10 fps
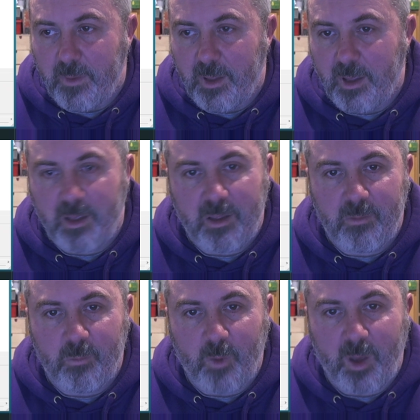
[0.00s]
Uh,
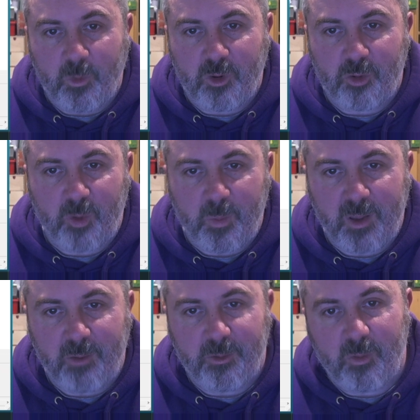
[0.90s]
and we just
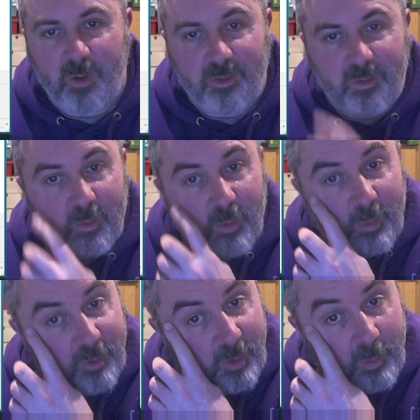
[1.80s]
repeat for the rest of the
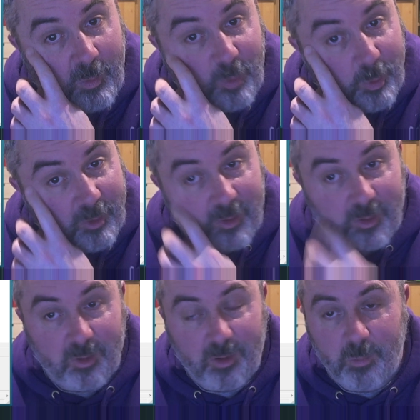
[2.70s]
ROMs that we want to put into
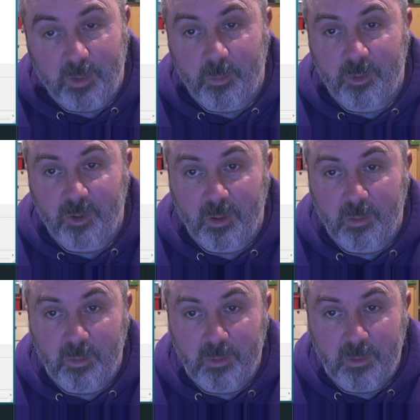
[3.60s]
this EEPROM.
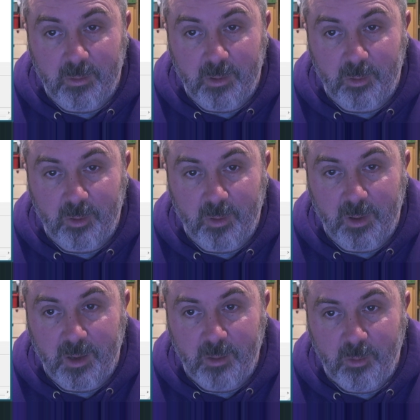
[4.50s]
So I'll do
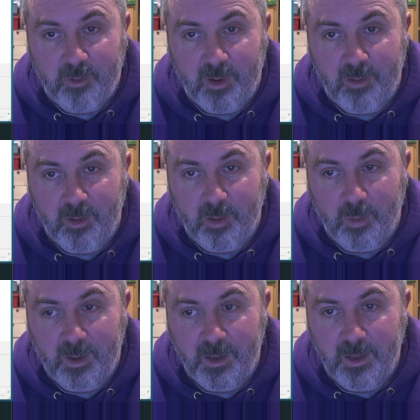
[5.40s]
that now very, very
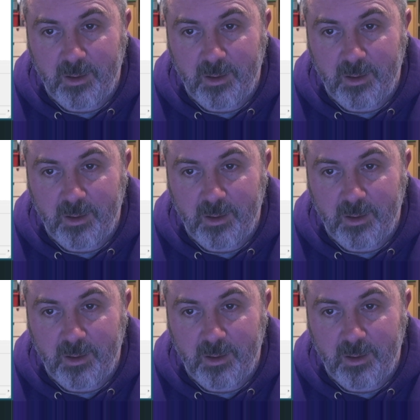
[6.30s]
quickly.